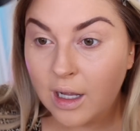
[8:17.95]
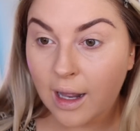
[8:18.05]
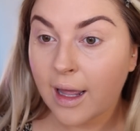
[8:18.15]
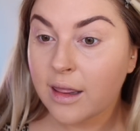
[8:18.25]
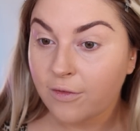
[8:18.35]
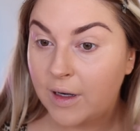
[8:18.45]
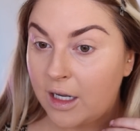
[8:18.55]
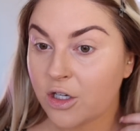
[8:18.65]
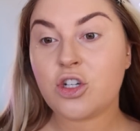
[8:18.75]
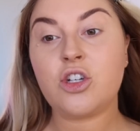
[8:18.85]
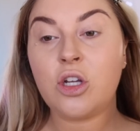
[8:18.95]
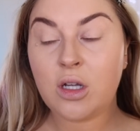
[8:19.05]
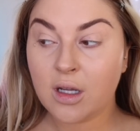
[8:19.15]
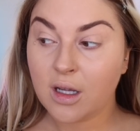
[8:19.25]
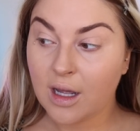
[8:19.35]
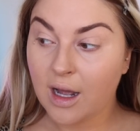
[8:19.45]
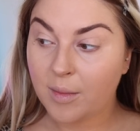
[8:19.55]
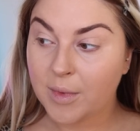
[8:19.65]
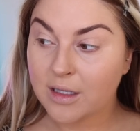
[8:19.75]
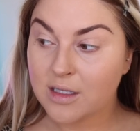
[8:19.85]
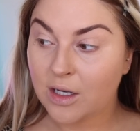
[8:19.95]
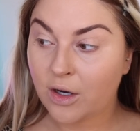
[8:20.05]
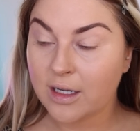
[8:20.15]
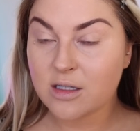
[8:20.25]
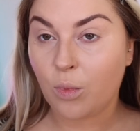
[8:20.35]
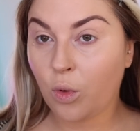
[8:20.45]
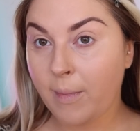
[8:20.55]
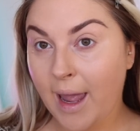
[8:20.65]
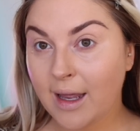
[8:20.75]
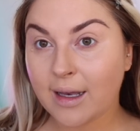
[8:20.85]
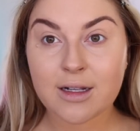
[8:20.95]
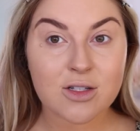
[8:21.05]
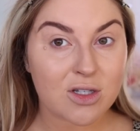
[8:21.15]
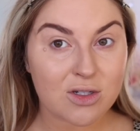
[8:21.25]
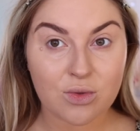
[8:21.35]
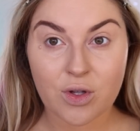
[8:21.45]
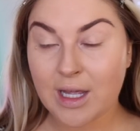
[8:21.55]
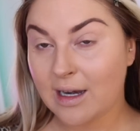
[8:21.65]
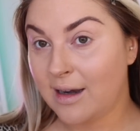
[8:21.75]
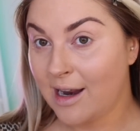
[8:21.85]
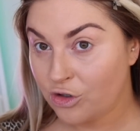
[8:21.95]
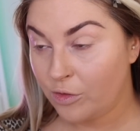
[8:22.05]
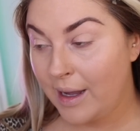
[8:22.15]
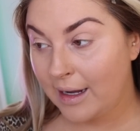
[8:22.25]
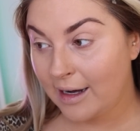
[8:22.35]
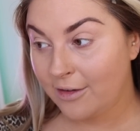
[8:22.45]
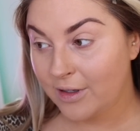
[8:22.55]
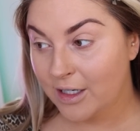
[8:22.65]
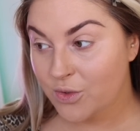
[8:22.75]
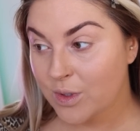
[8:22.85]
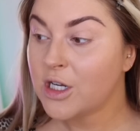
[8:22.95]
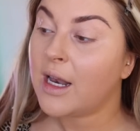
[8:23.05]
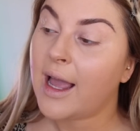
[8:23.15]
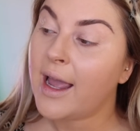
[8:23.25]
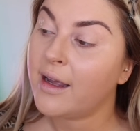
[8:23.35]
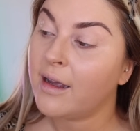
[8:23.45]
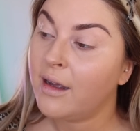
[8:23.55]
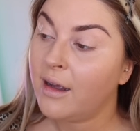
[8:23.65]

I like the finish, considering it's more matte. Like, it's still got that natural matte kind of finish, which I like.